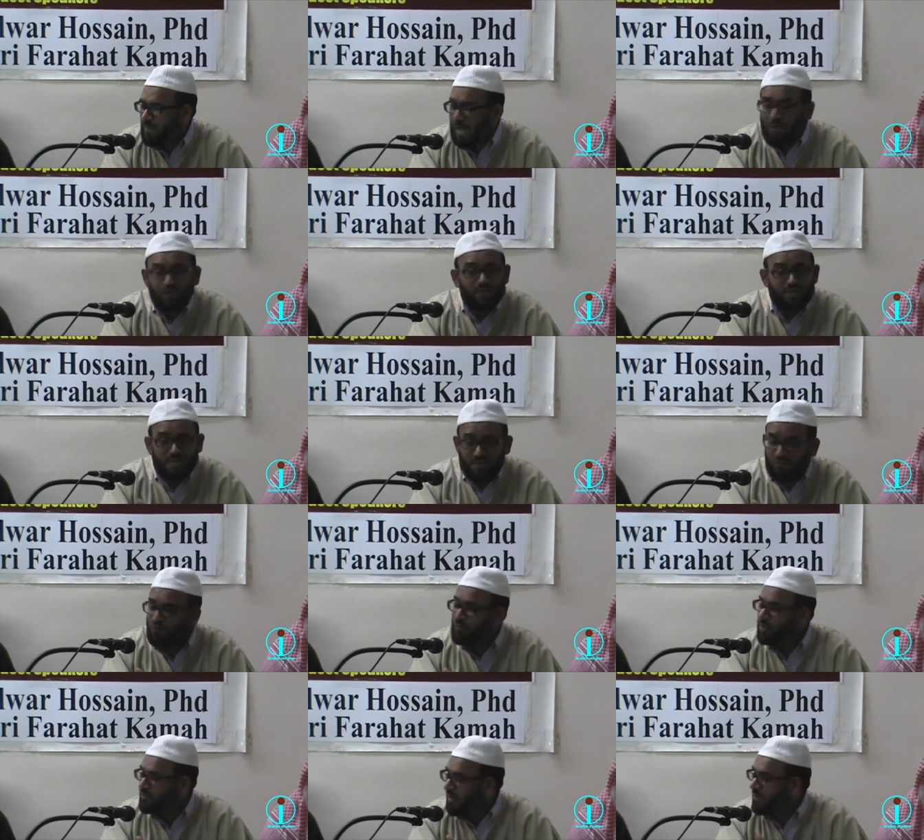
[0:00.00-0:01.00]
I know exactly
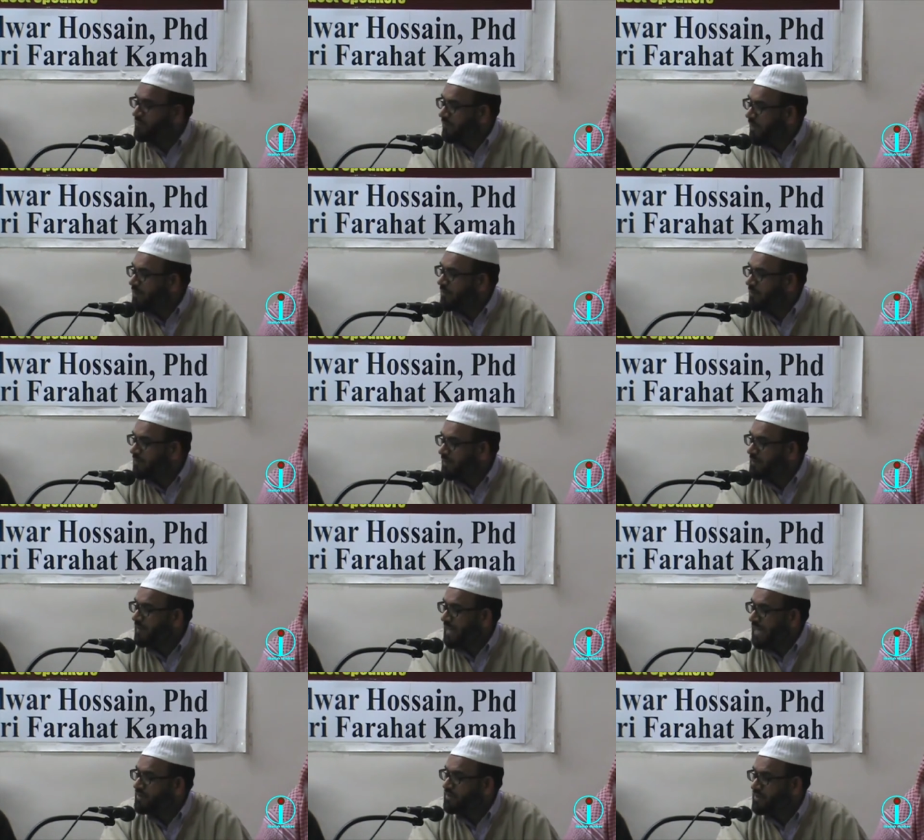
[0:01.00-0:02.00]
whom you're trying to follow. I'm
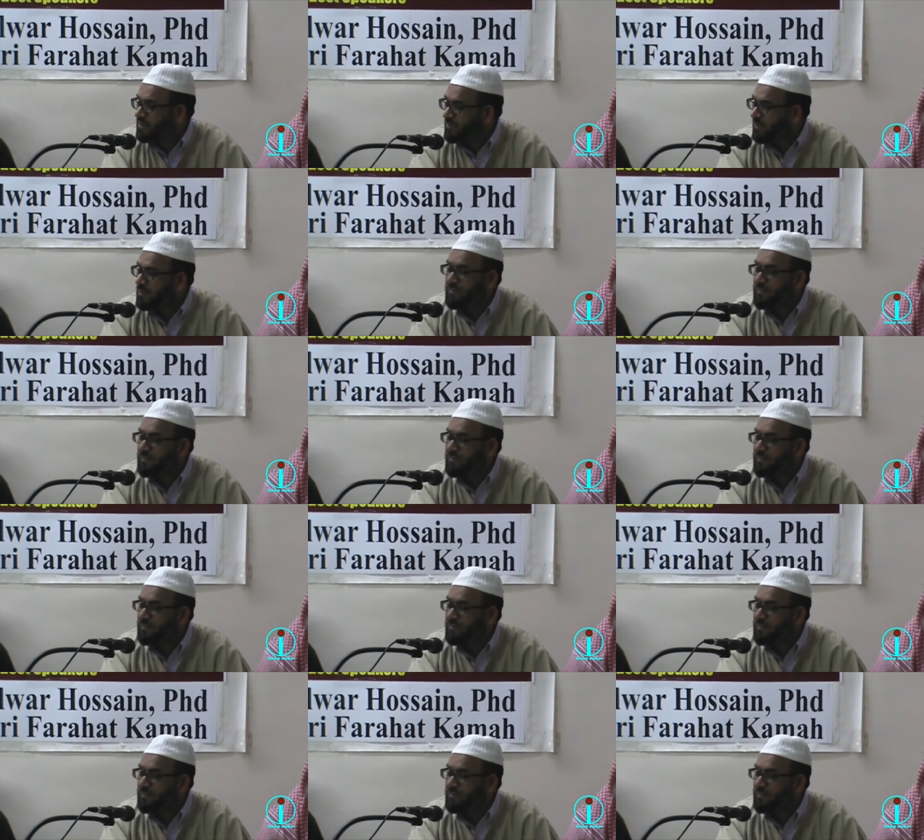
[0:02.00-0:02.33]
not asking you.